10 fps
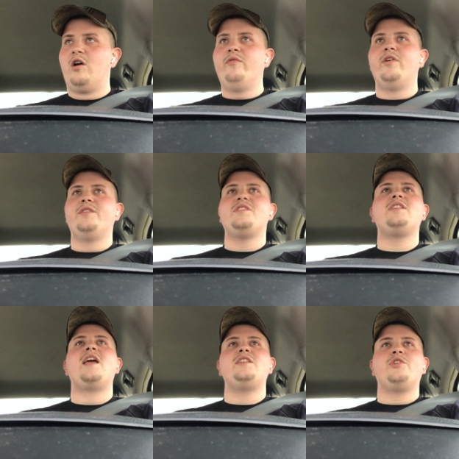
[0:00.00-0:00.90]
over and the
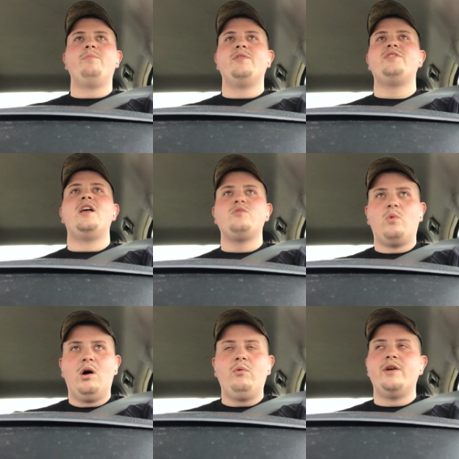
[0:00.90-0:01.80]
state trooper says,
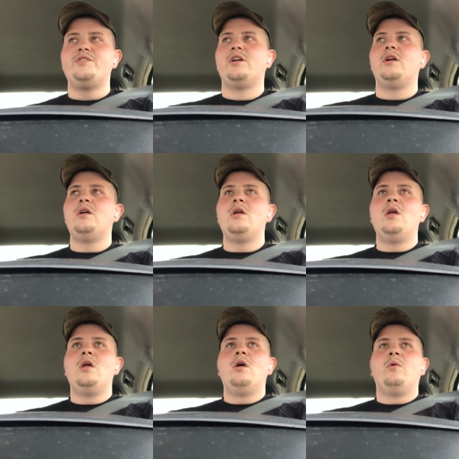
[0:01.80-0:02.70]
well, where's your
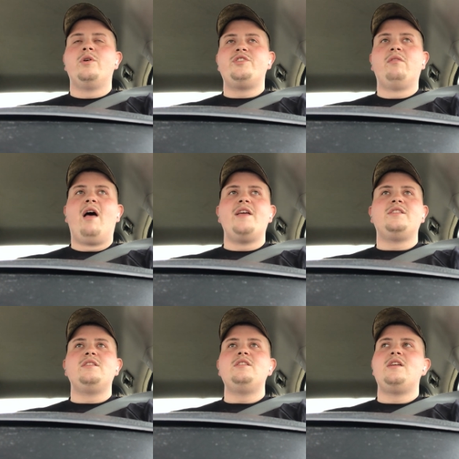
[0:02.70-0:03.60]

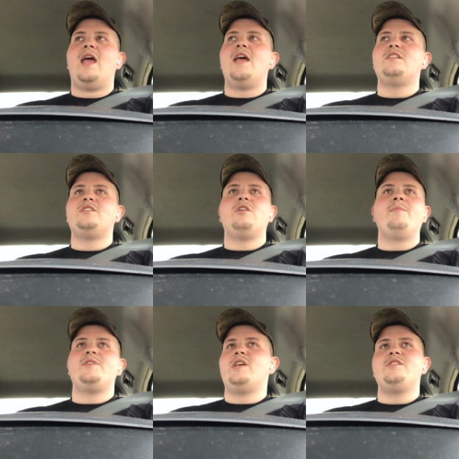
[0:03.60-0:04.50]
license? And he hands it to
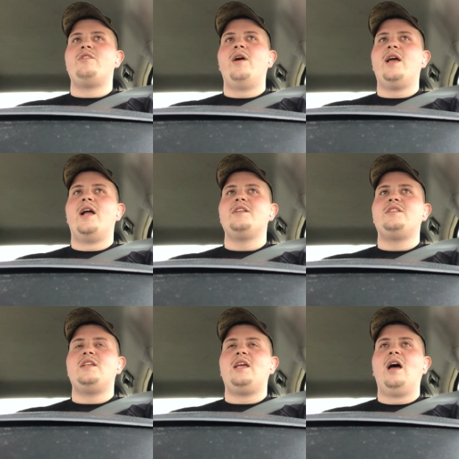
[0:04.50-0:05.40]
him. He says, you ain't got a
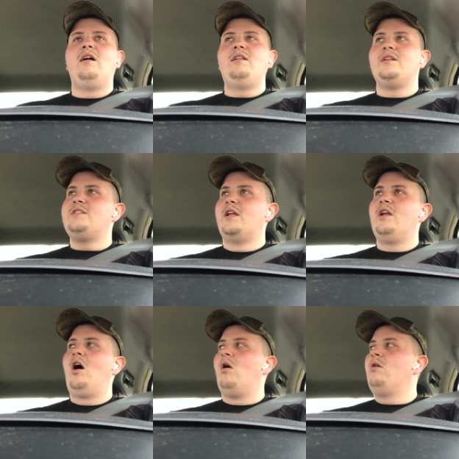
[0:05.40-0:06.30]
CDL? And he said,
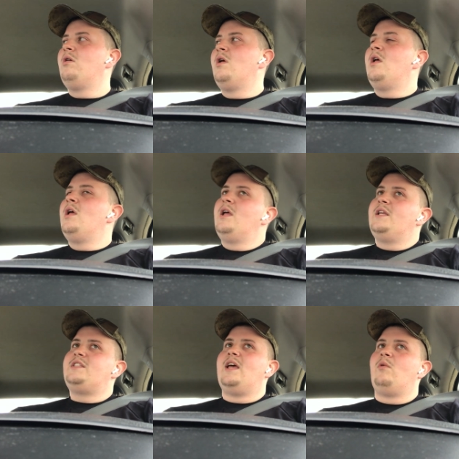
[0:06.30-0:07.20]
no.
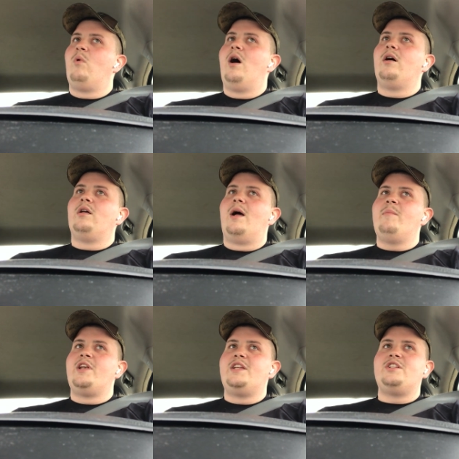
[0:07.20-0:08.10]
He said, well, I'm
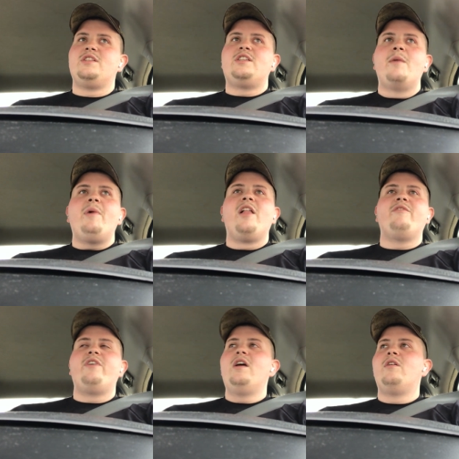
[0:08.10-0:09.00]
going to need you to step out
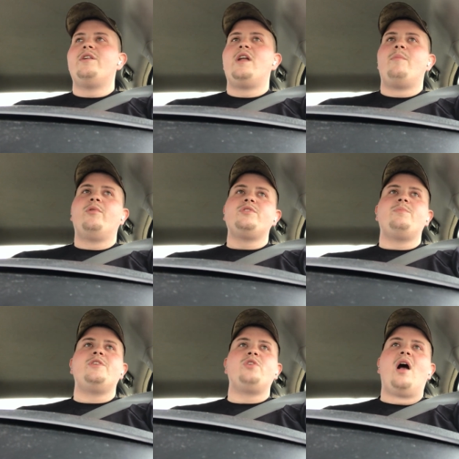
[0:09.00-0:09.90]
of the vehicle. You're not supposed to
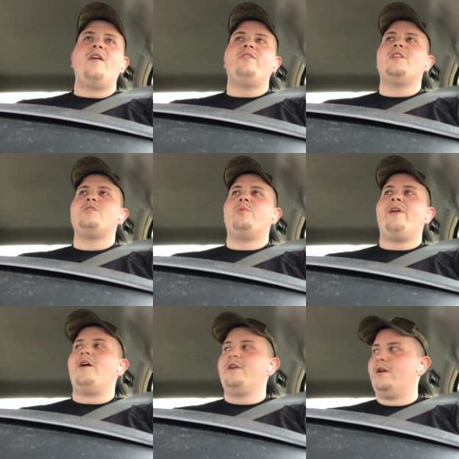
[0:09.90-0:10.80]
be driving this
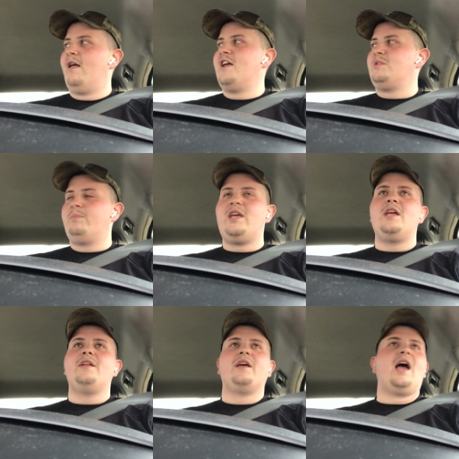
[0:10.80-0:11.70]
without your Class
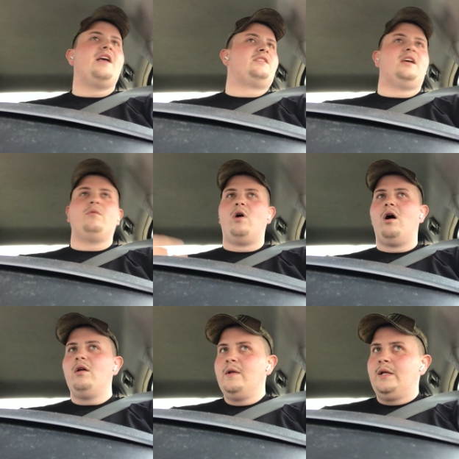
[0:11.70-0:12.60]
B. And the guy said, well,